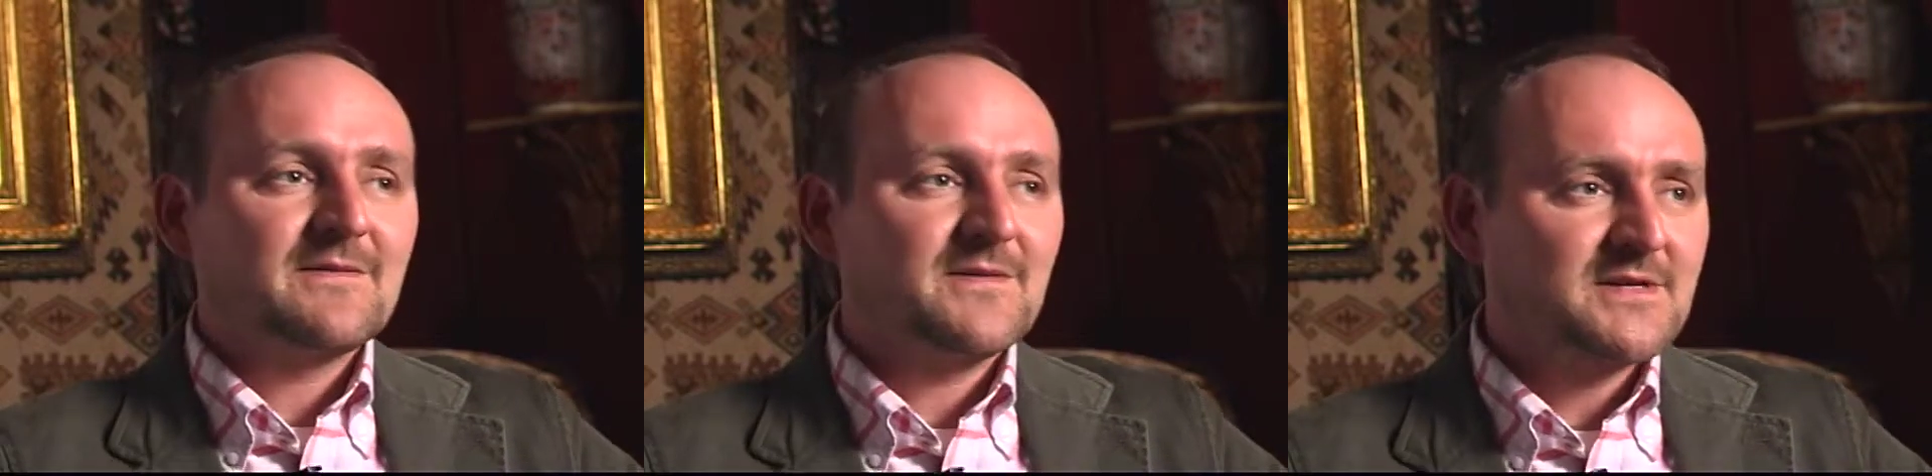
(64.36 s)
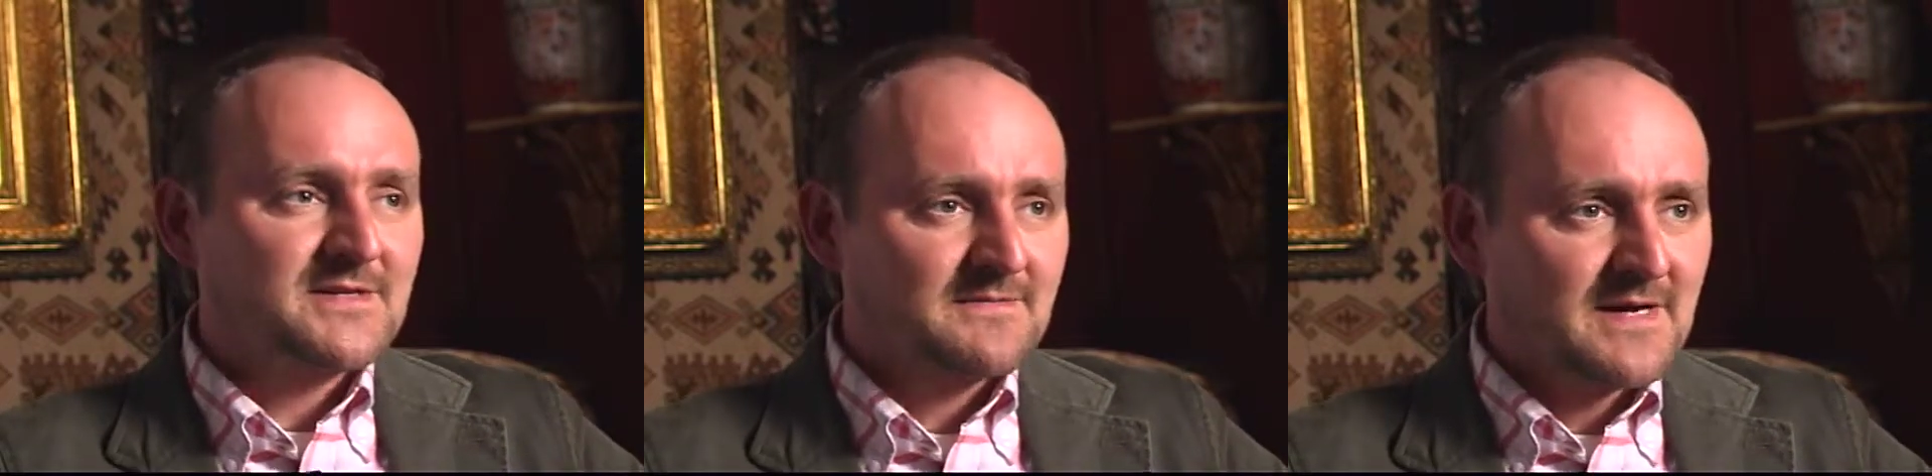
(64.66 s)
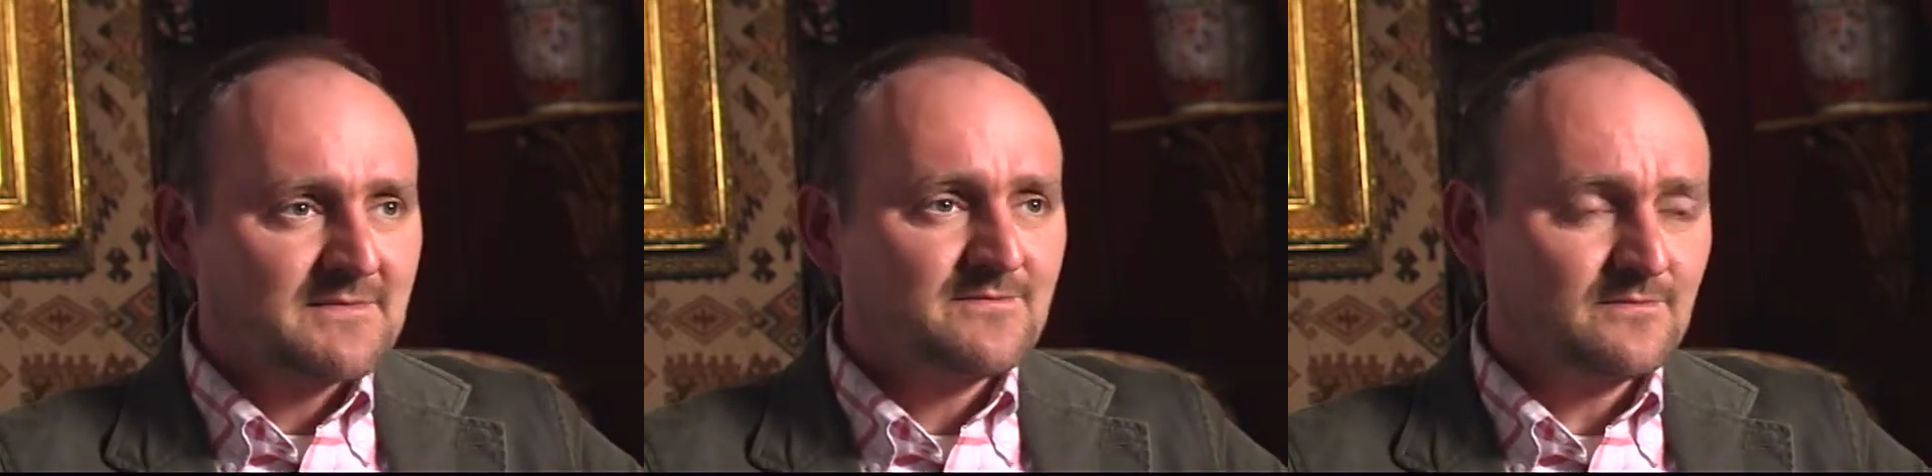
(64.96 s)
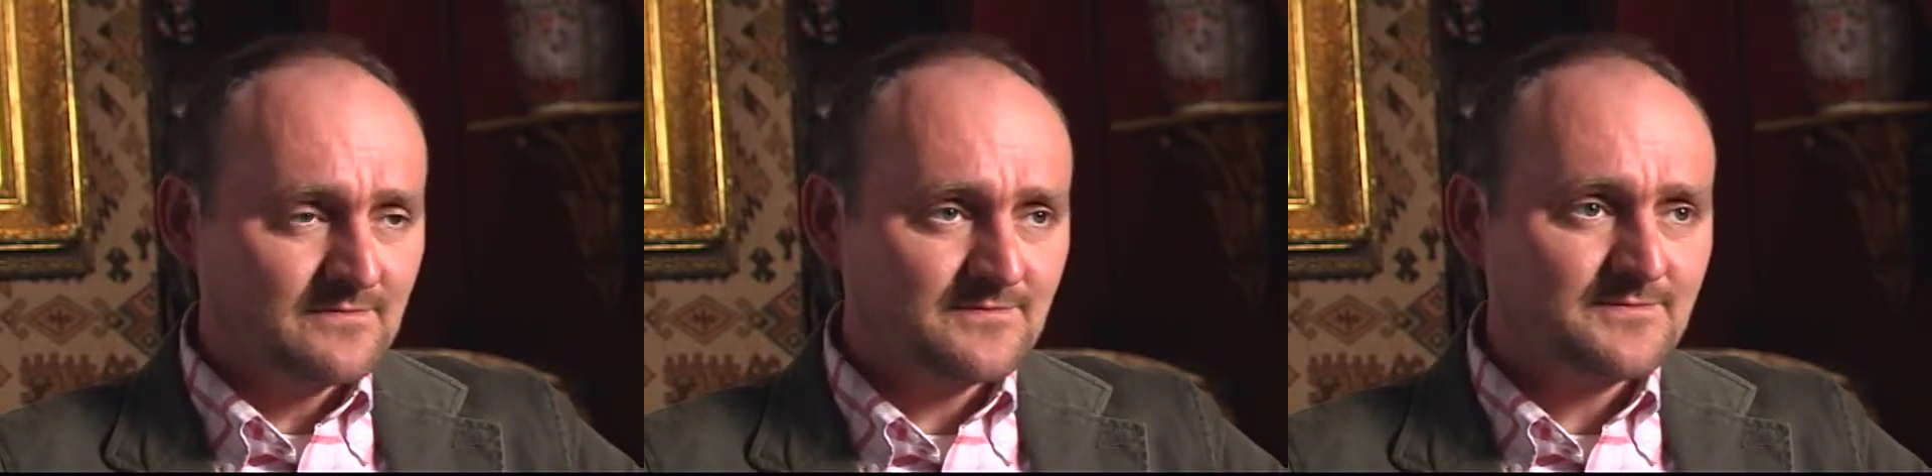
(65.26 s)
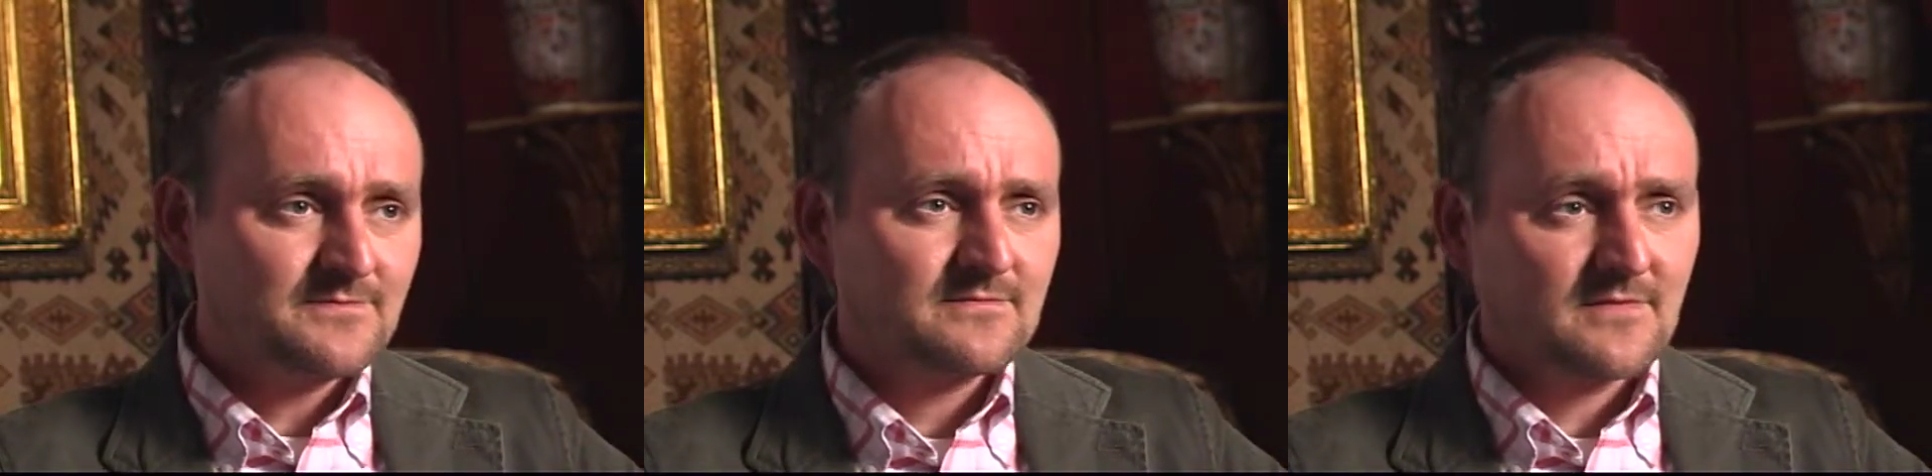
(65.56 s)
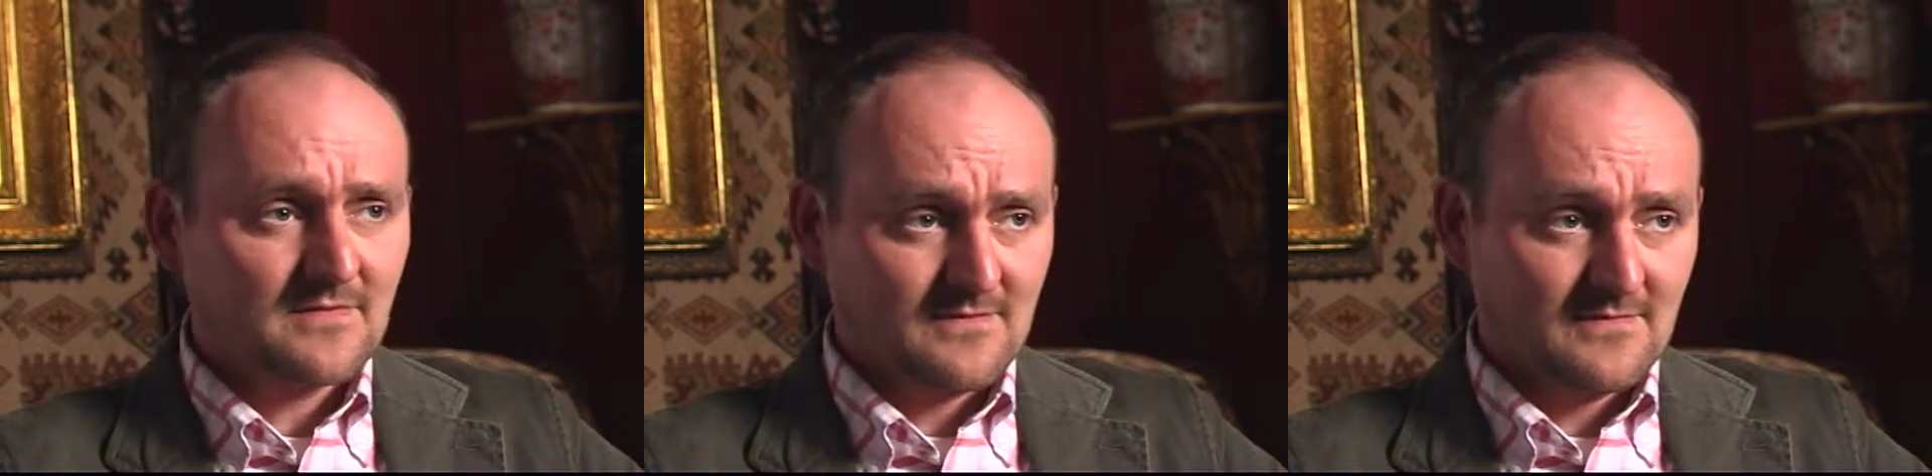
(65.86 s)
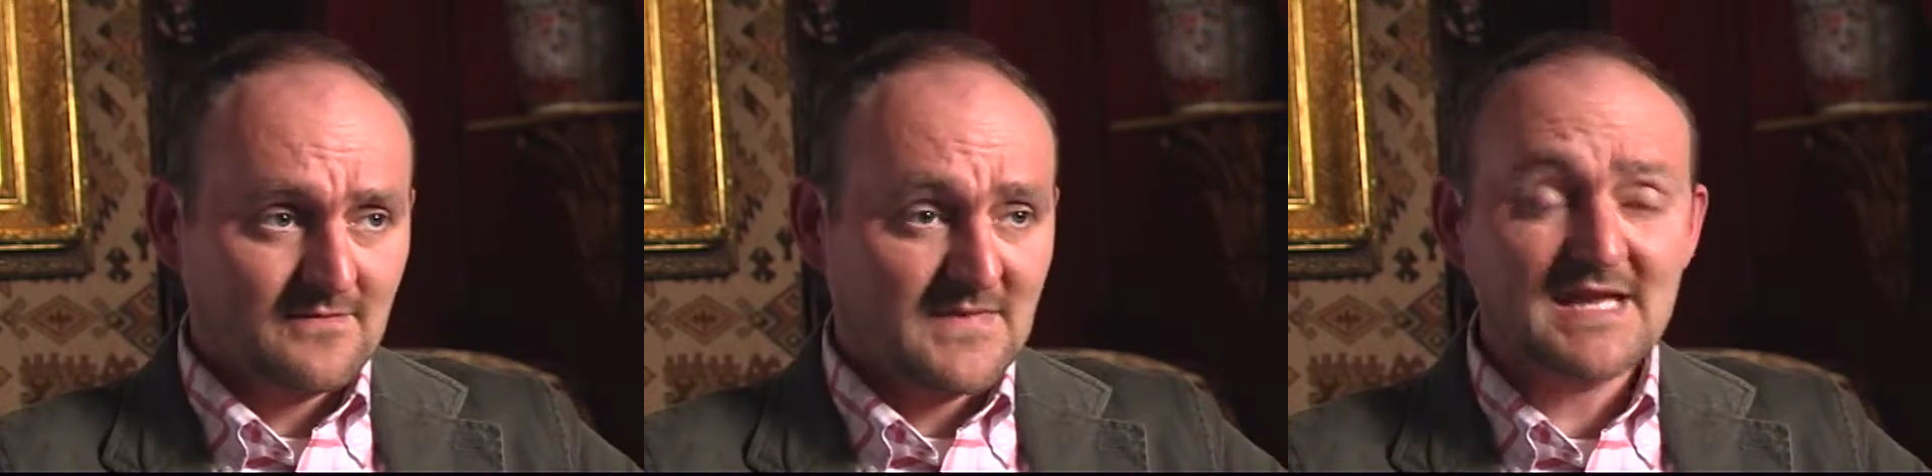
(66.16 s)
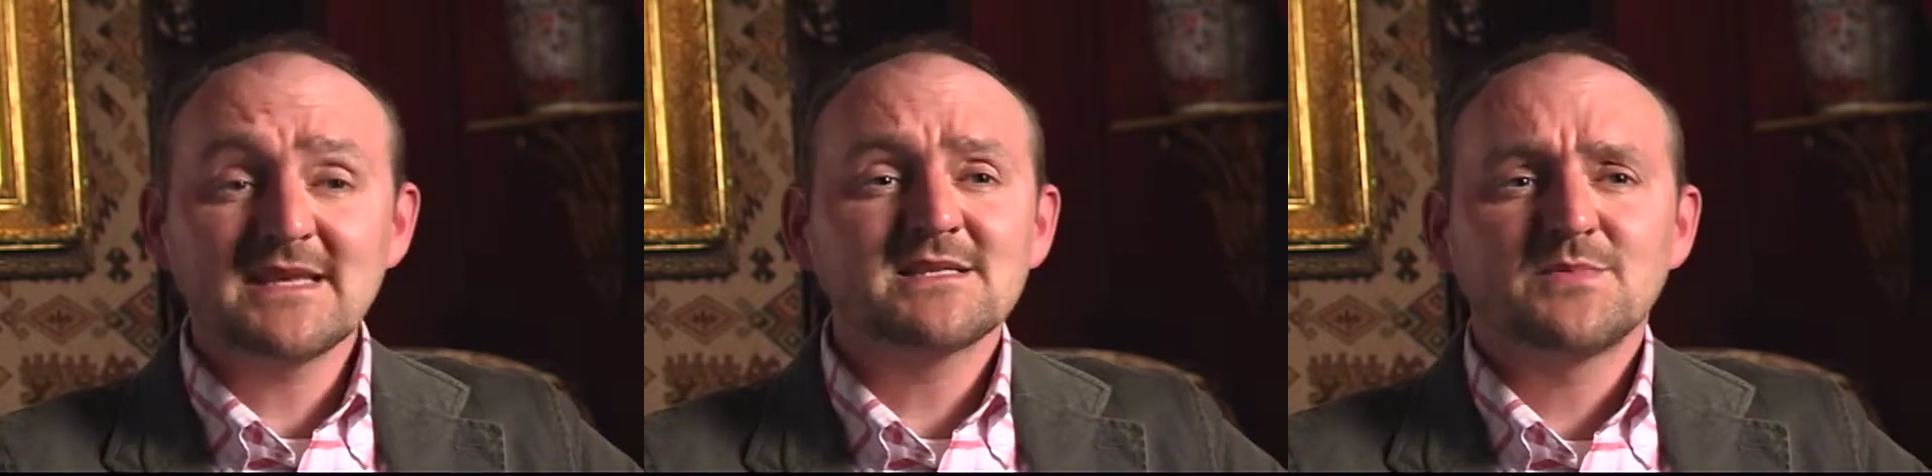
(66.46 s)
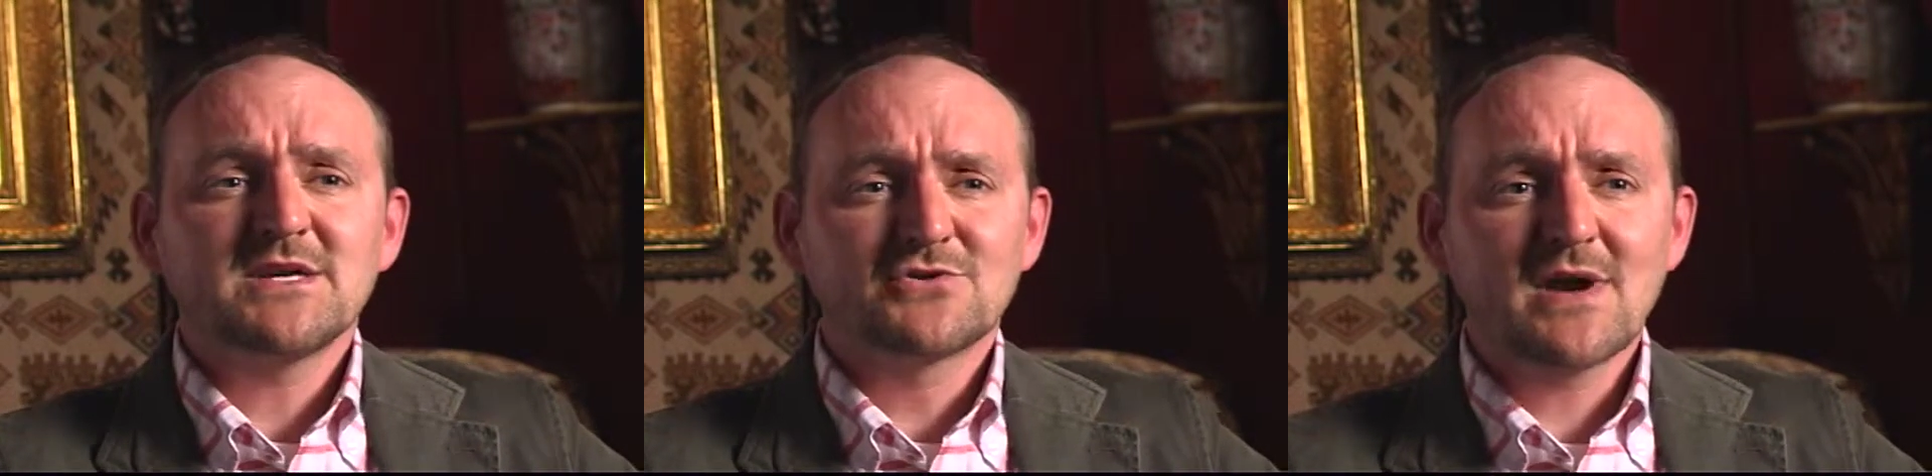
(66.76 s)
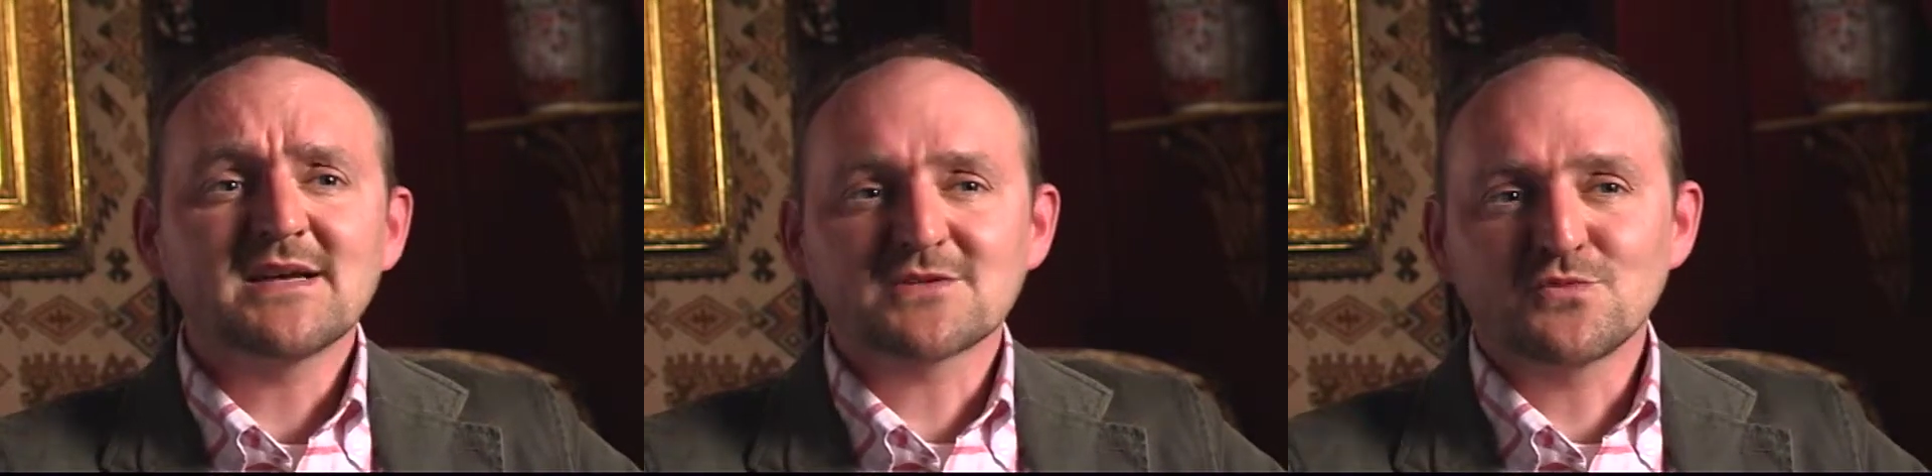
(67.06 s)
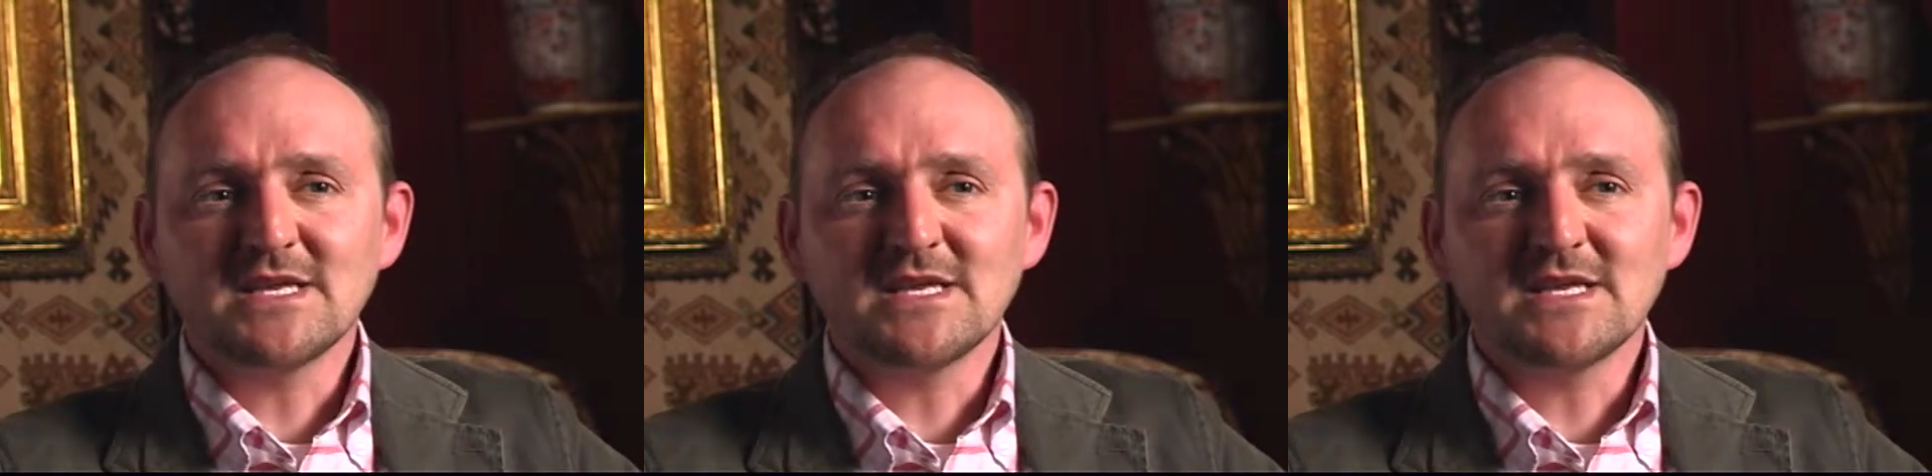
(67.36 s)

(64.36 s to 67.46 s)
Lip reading: that they need to be addressed.